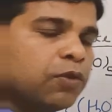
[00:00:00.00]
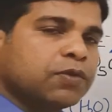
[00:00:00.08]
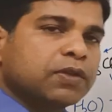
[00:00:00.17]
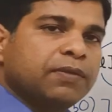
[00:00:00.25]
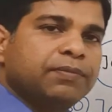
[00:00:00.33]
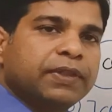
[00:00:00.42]

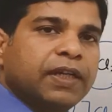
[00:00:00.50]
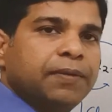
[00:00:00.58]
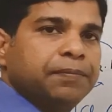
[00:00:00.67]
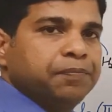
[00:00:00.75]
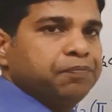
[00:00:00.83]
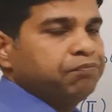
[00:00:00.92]

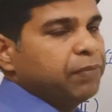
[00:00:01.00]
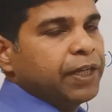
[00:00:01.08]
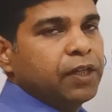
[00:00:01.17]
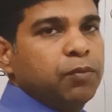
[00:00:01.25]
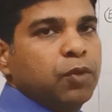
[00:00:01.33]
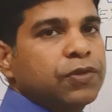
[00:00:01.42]
sometimes
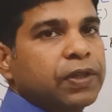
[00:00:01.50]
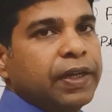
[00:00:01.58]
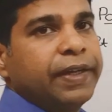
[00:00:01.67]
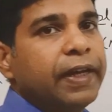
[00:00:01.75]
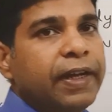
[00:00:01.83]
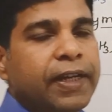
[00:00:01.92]
many books
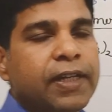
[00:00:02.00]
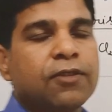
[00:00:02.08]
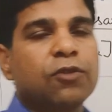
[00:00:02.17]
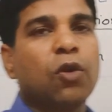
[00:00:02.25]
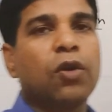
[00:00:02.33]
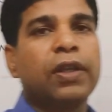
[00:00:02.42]
write it is
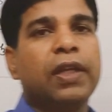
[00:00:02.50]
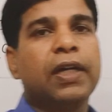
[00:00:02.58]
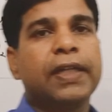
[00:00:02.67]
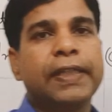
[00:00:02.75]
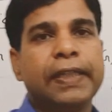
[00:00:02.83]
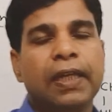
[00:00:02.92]
not the
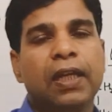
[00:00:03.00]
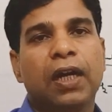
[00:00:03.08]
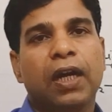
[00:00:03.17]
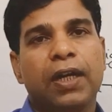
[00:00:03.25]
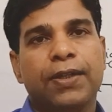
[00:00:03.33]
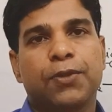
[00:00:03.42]
real
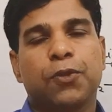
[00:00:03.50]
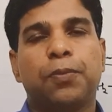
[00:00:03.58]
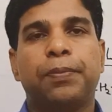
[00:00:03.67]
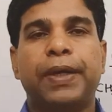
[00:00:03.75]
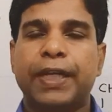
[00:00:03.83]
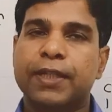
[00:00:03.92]

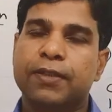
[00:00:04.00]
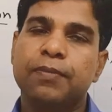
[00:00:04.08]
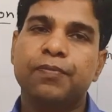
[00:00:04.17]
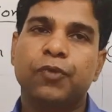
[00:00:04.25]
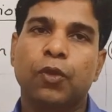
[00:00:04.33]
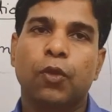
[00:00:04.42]
isomerism.
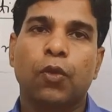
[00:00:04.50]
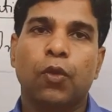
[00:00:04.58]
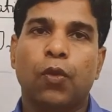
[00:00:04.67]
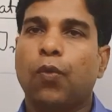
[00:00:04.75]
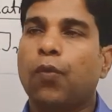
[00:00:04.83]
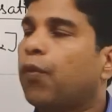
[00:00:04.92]

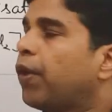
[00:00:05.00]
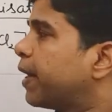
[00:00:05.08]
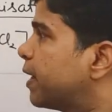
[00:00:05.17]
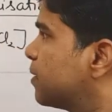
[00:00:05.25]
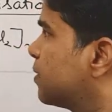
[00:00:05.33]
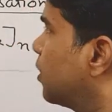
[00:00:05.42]
What
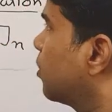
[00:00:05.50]
is the